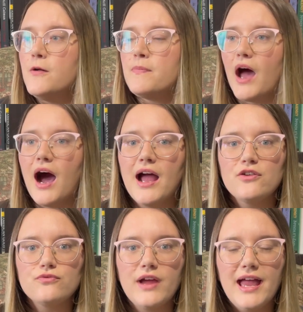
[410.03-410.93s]
I
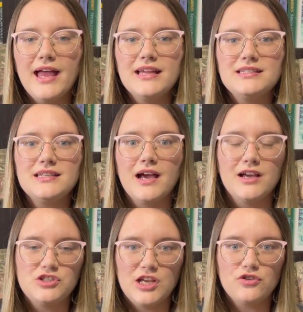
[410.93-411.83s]
read
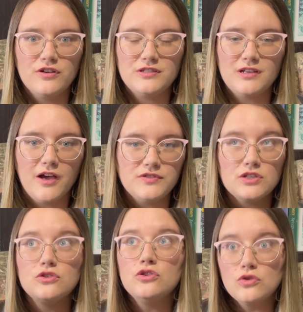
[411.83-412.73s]
Jay Kristoff's
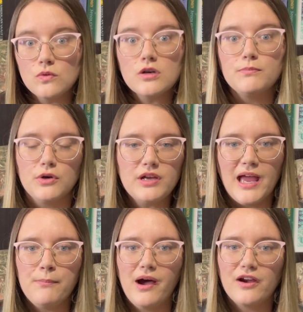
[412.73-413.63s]
newer book,
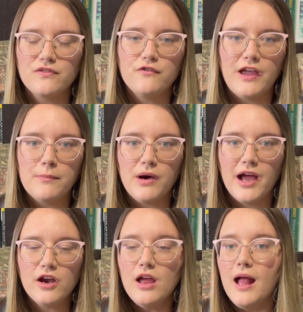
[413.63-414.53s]
Empire of the
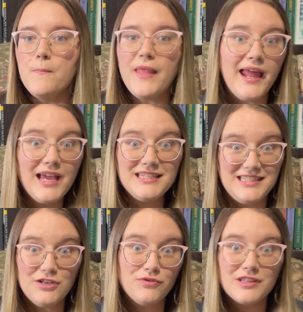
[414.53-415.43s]
Vampire, and I
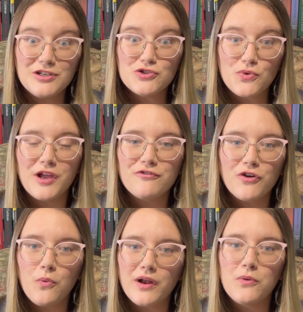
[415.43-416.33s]
did really enjoy it for
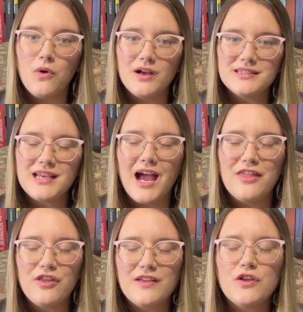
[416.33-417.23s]
what it was. I
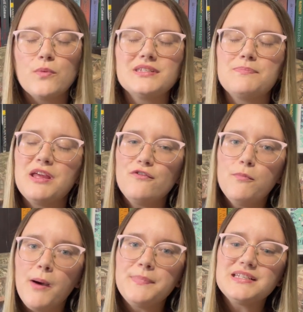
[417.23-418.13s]
think there was a bit of a
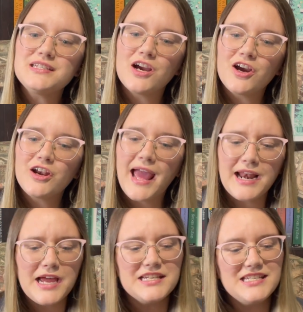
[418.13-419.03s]
bumpy start, and
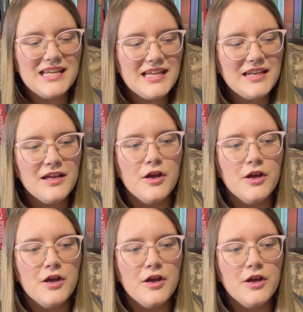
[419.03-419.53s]
I did